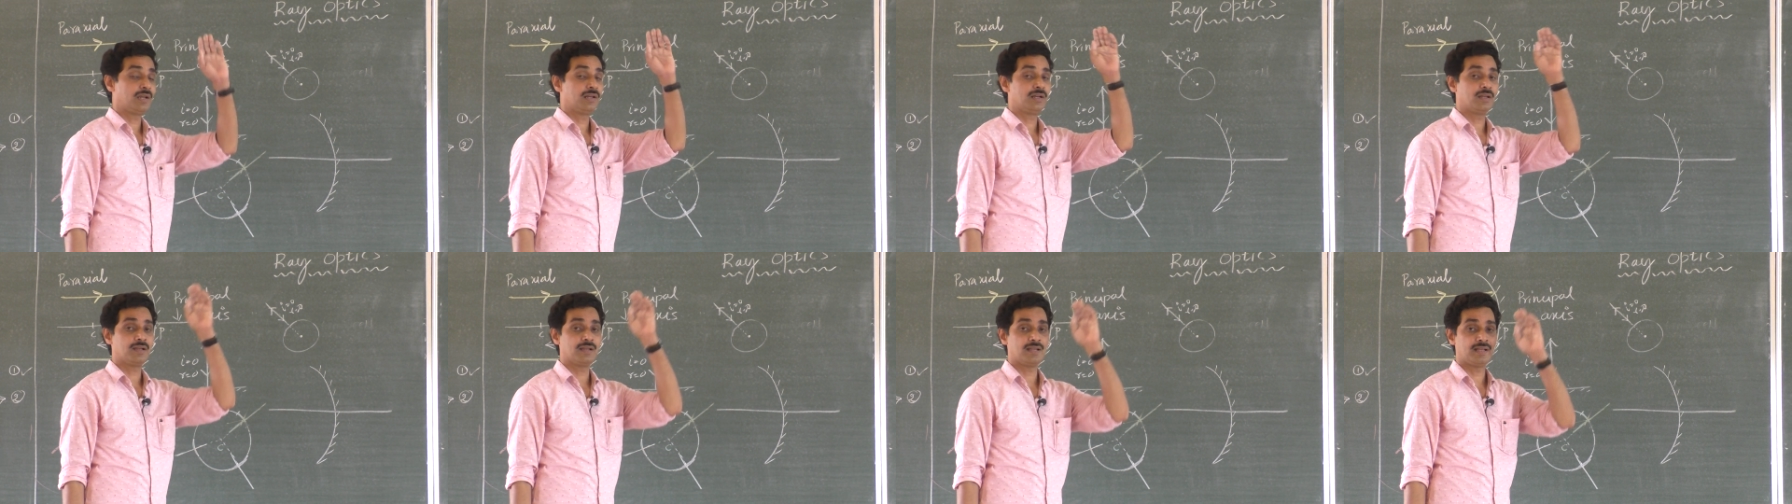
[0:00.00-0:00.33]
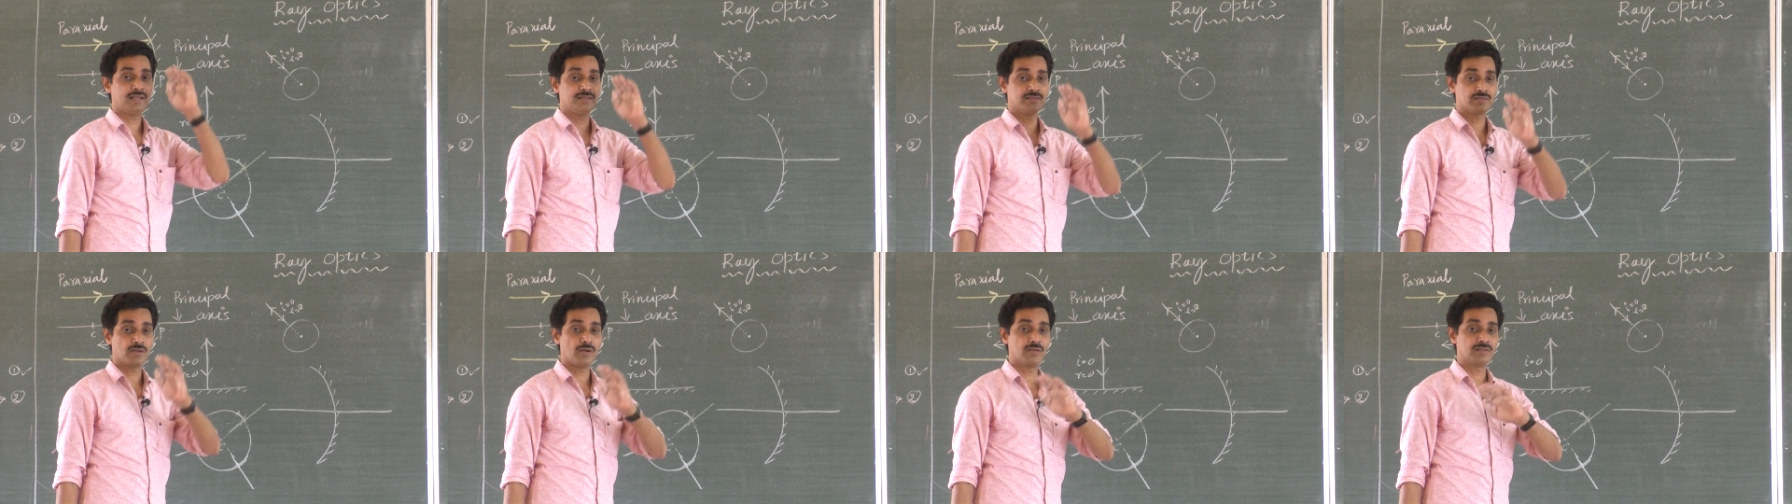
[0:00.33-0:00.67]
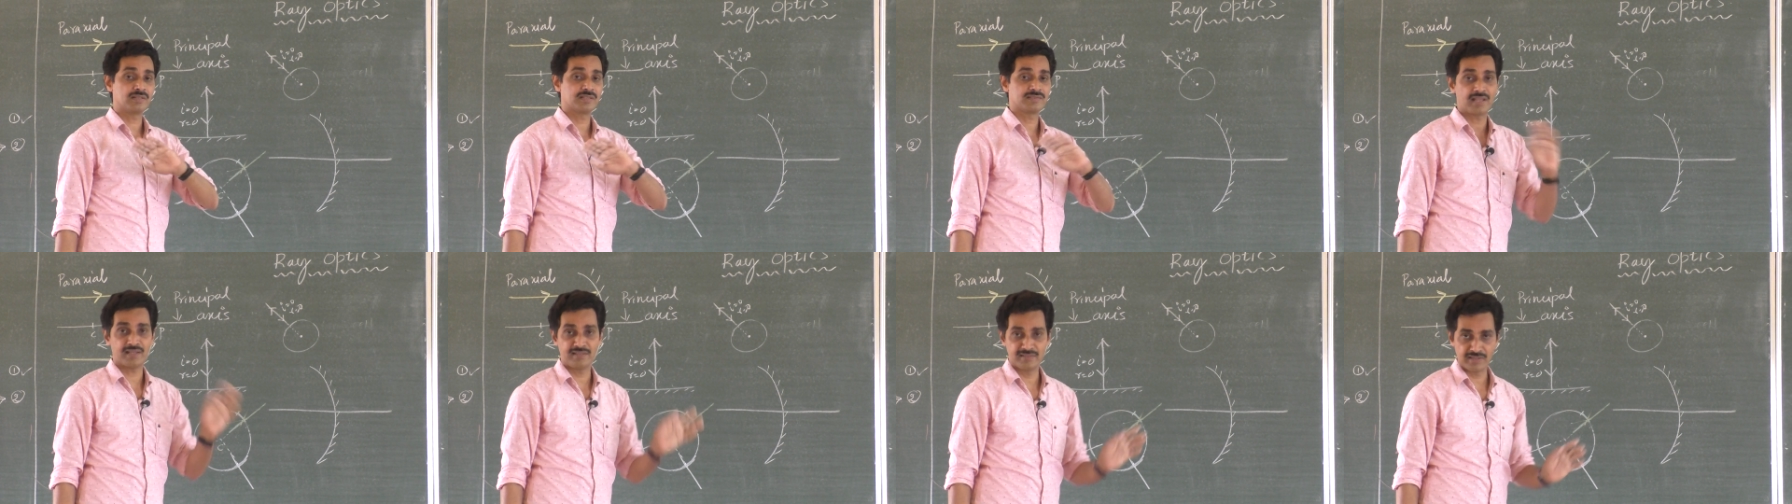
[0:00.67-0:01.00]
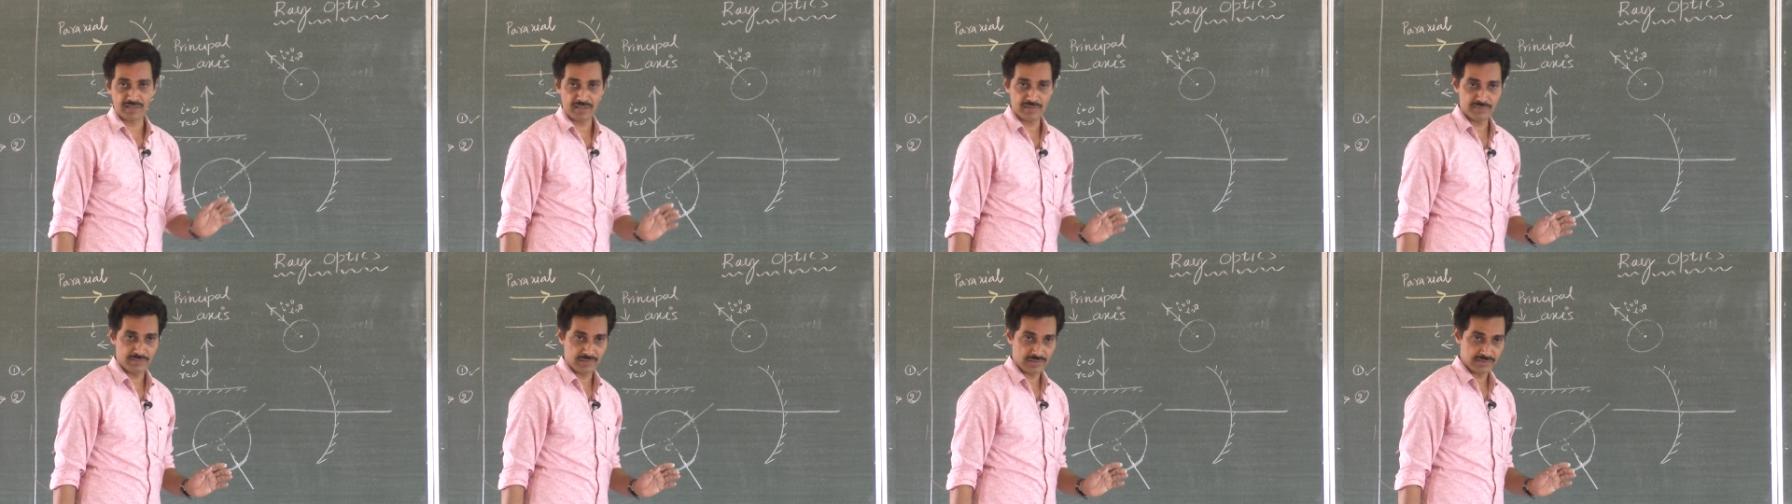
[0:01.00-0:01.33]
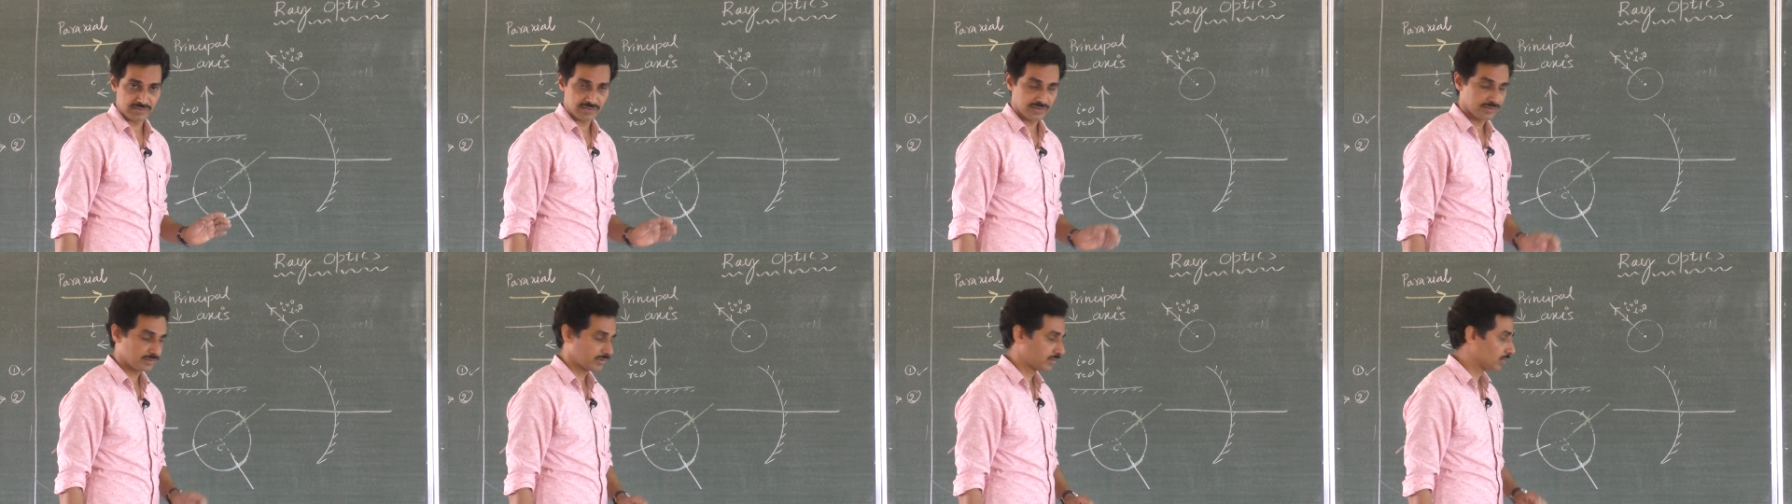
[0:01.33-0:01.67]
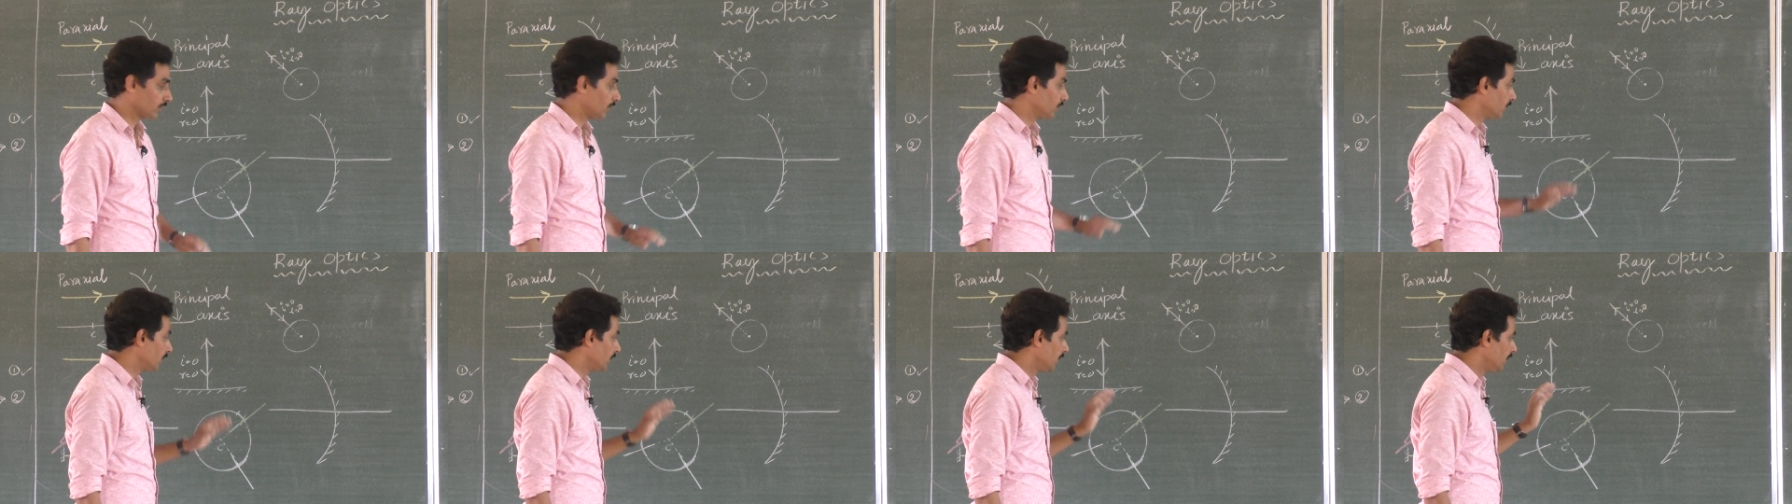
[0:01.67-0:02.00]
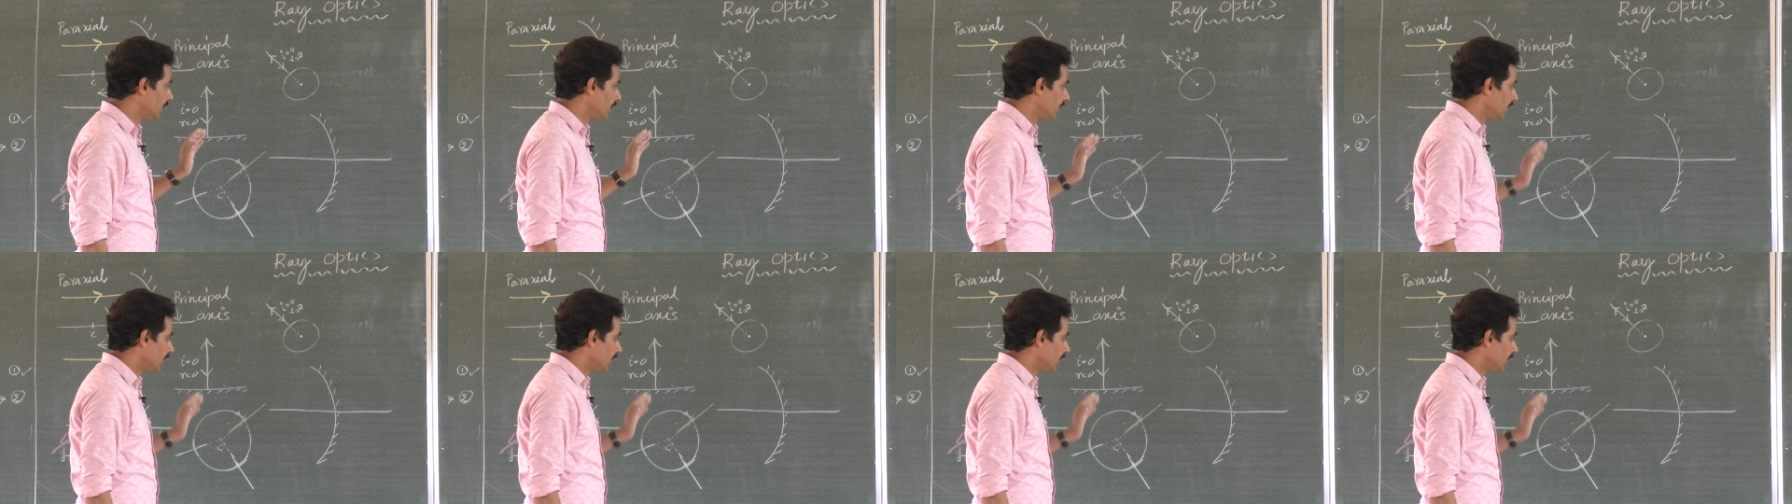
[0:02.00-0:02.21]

analyze all the sign conventions. So